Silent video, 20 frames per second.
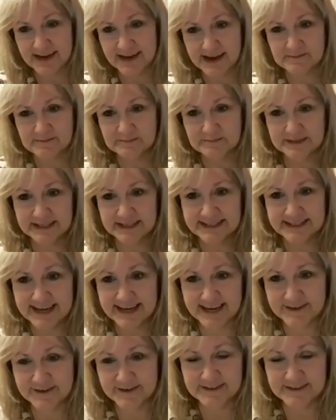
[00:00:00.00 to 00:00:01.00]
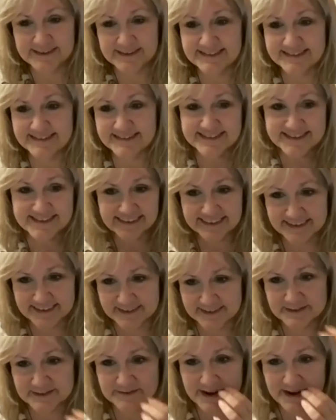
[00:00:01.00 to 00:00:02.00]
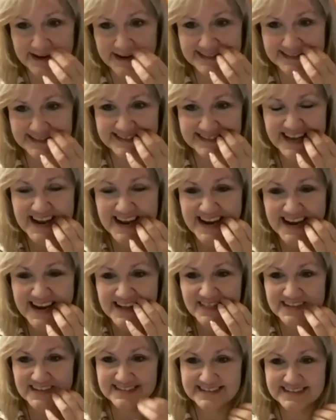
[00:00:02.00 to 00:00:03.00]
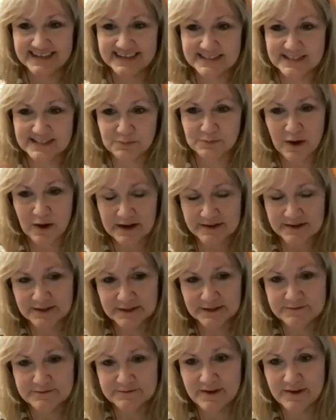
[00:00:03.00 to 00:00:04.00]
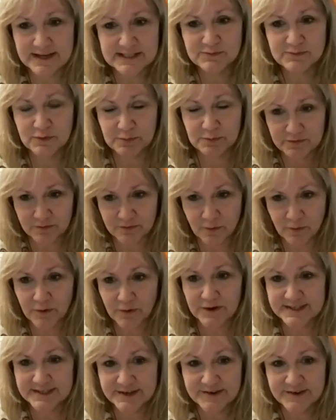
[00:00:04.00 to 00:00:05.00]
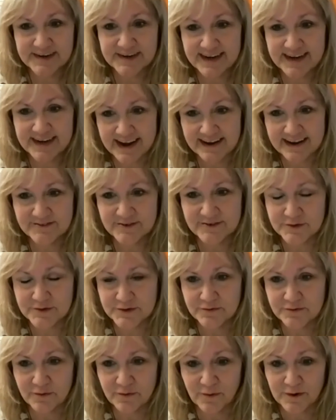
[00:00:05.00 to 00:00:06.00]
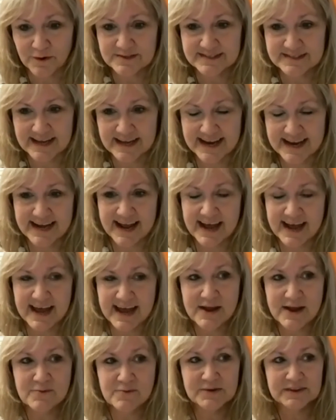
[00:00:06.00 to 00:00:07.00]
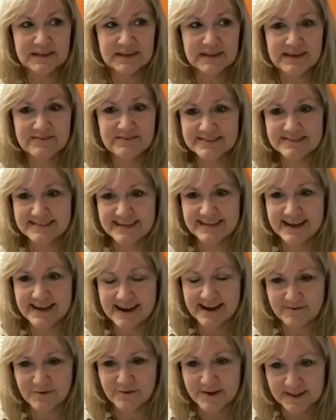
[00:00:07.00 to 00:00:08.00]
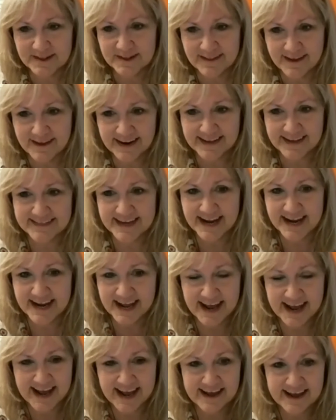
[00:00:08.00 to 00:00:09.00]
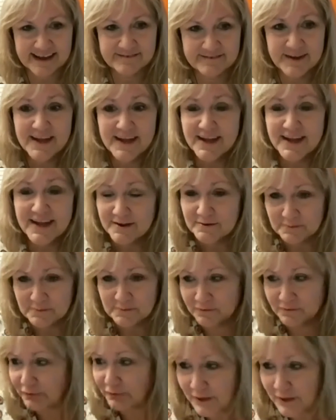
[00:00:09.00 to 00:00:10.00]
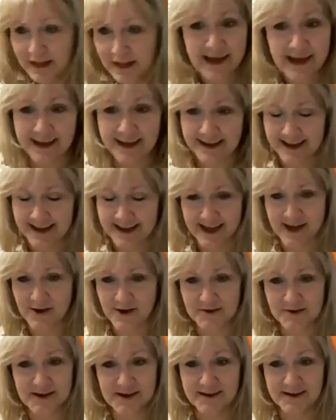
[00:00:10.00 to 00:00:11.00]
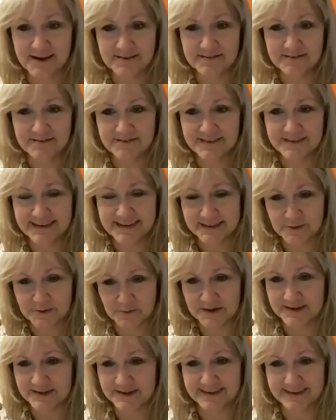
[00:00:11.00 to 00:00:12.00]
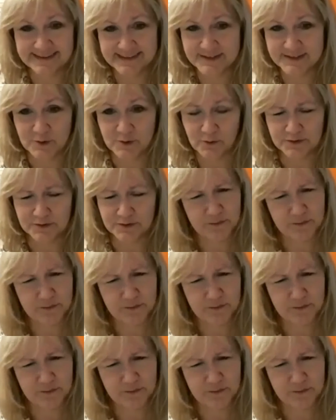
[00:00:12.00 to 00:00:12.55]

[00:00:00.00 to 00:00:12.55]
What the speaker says: I'm Lee Daniel, and this is not legal advice. This is practical advice for before, during, and after the divorce, and I would love to see every client that I have fly out of the window, the door.